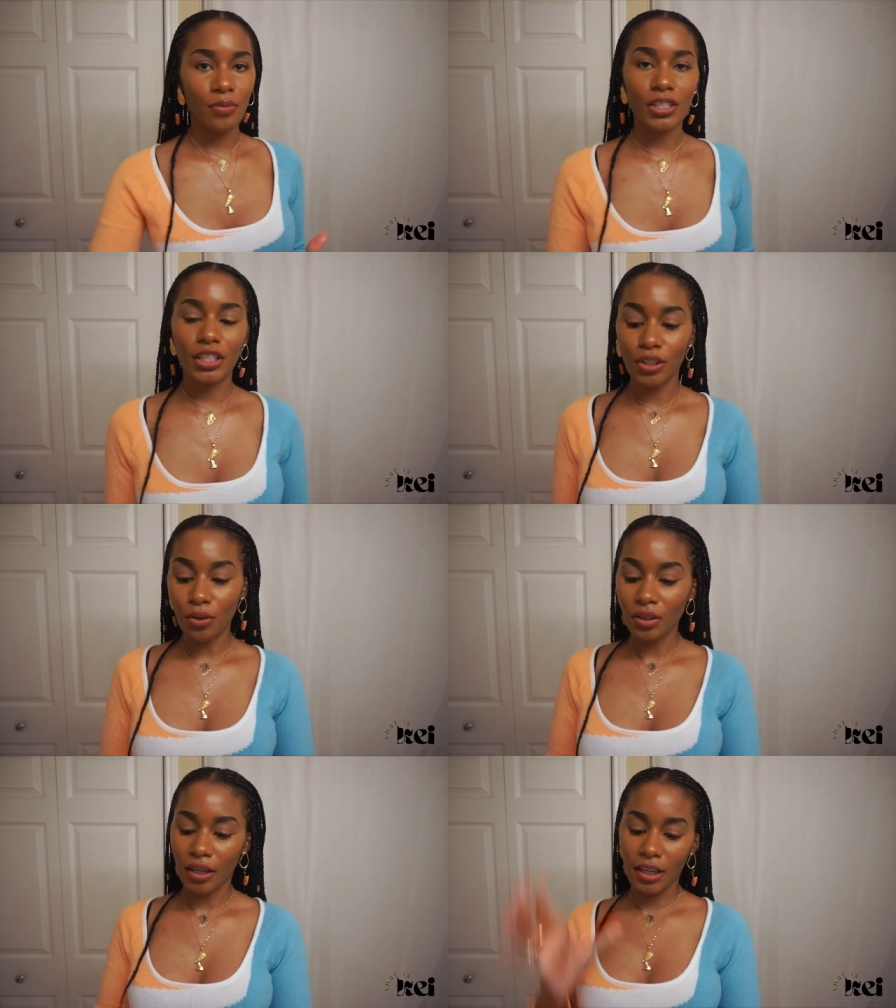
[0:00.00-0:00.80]
which I
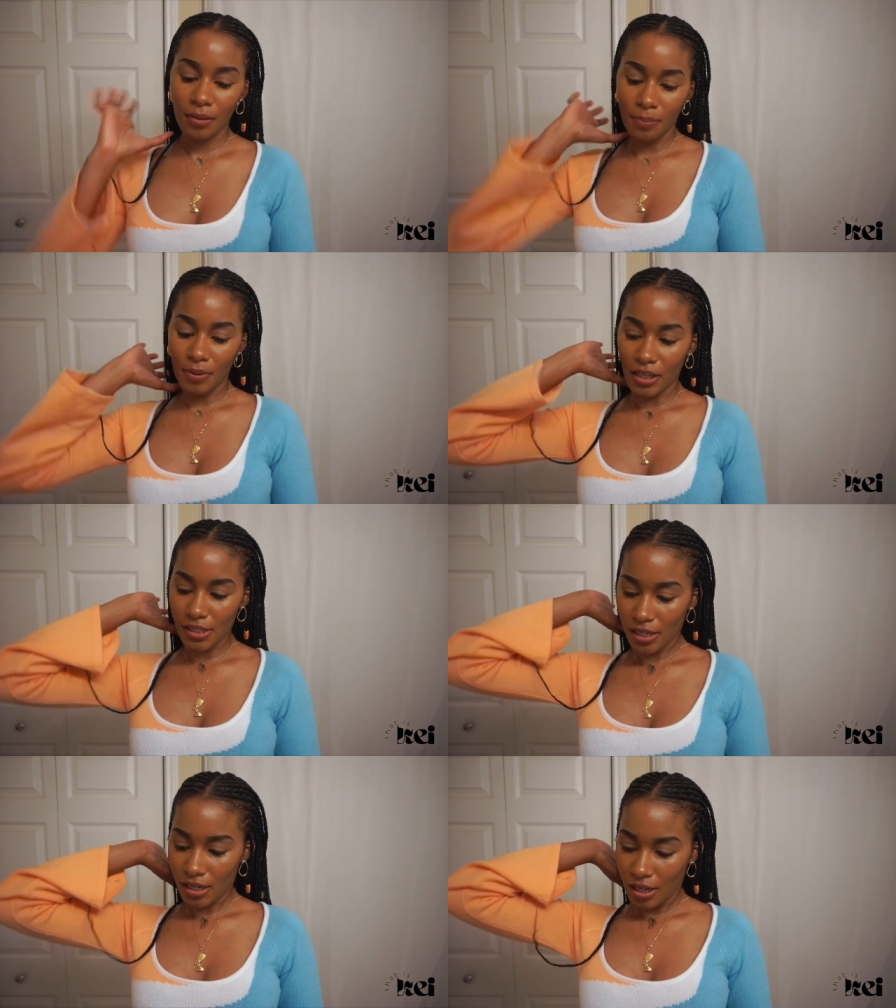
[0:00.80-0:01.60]
don't like,
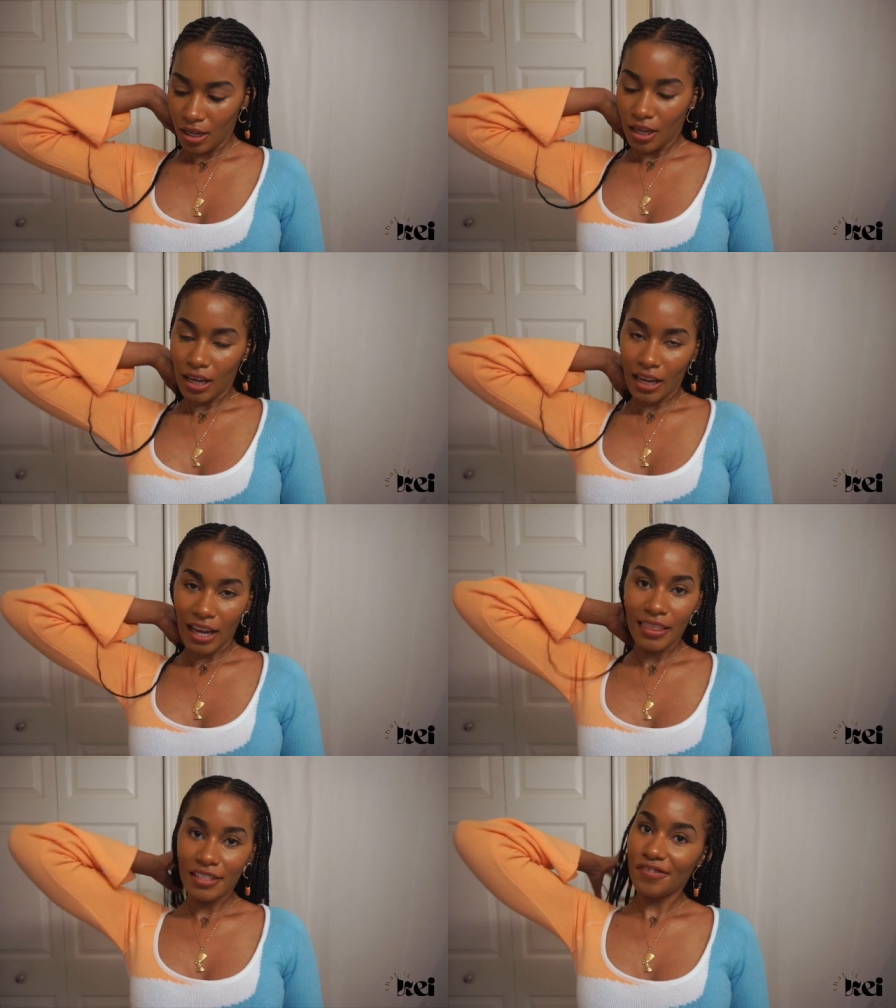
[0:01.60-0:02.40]
but I
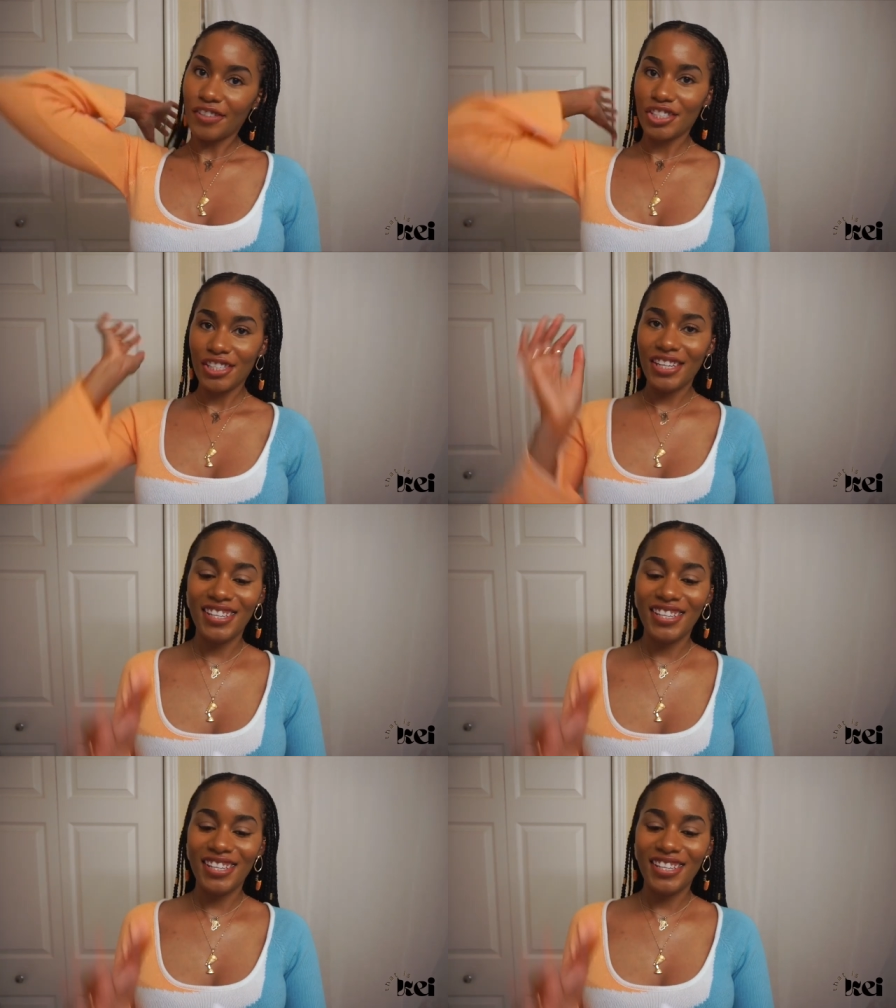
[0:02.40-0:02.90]
had this vision,